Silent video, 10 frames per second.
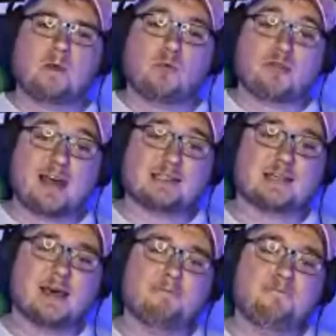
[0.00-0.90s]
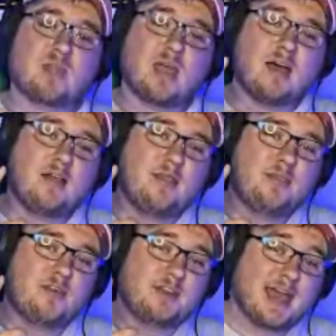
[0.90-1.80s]
With that said,
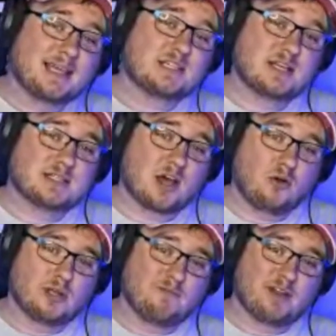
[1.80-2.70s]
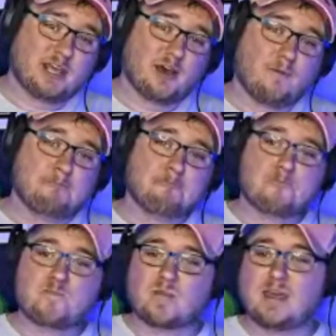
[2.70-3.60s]
the next Does It Hold Up video
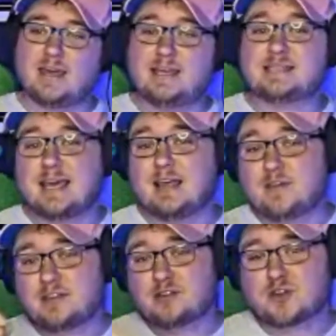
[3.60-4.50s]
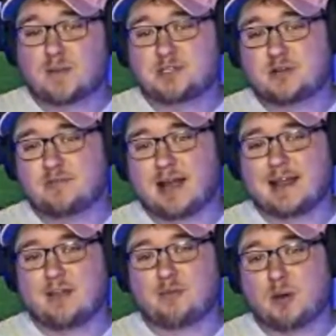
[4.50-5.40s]
is in the description
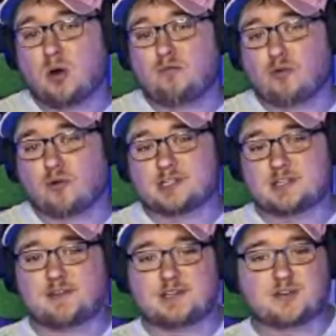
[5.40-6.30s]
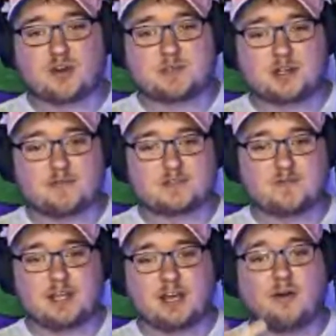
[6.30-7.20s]
right now. The poll for it is in the description of this
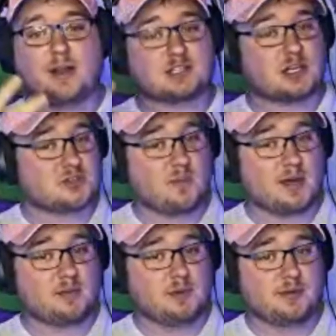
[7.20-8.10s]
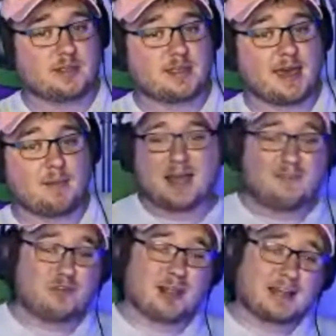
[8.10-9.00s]
video, and it's also on my community tab. And
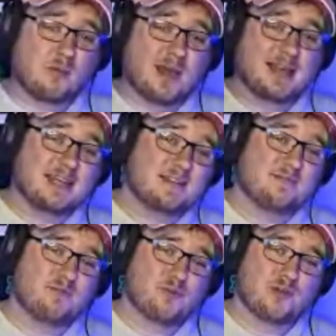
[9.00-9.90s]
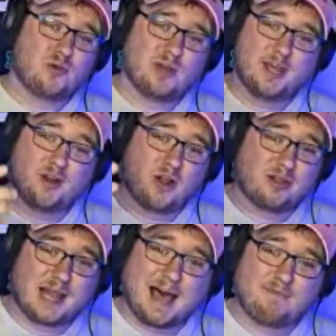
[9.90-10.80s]
if you like the way I did the review here
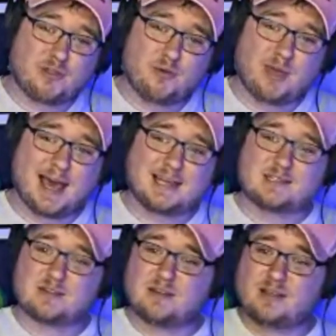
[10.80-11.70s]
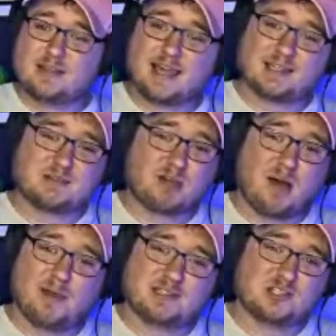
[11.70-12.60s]
live with you guys, taking some
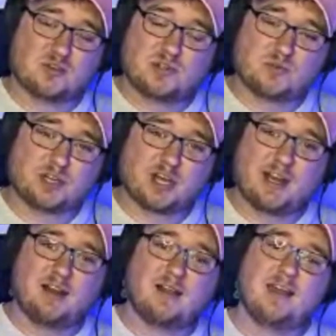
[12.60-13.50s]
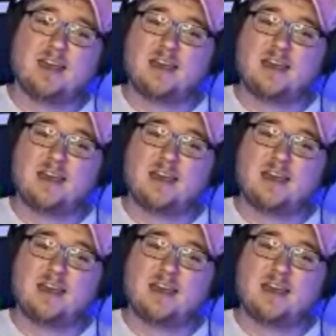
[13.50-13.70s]
comments as soon as we're done here,